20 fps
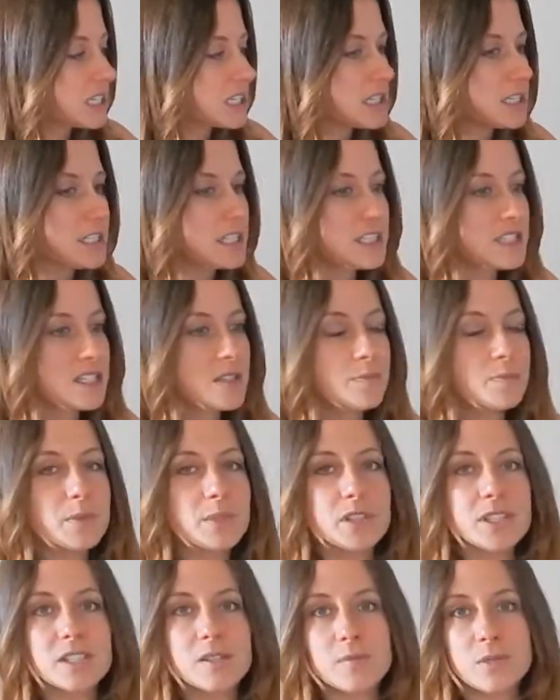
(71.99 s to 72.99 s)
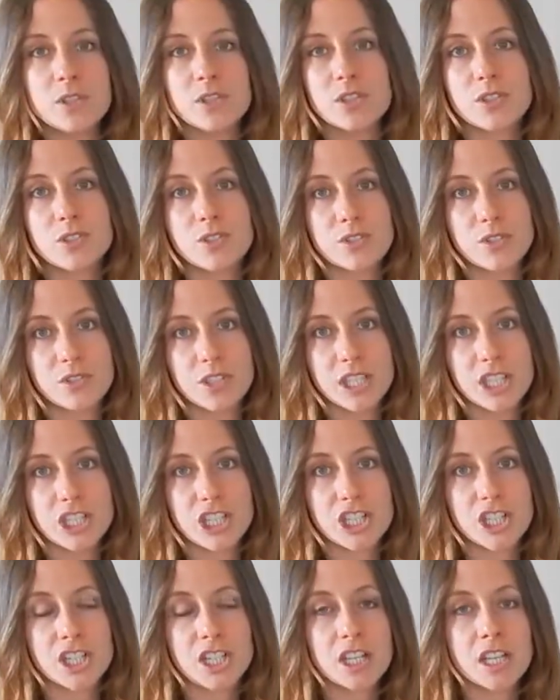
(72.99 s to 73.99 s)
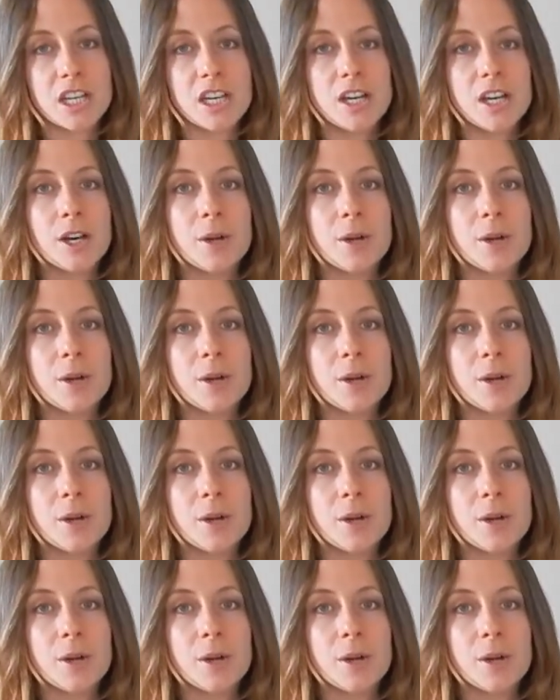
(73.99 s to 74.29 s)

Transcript: the simplest musical notation,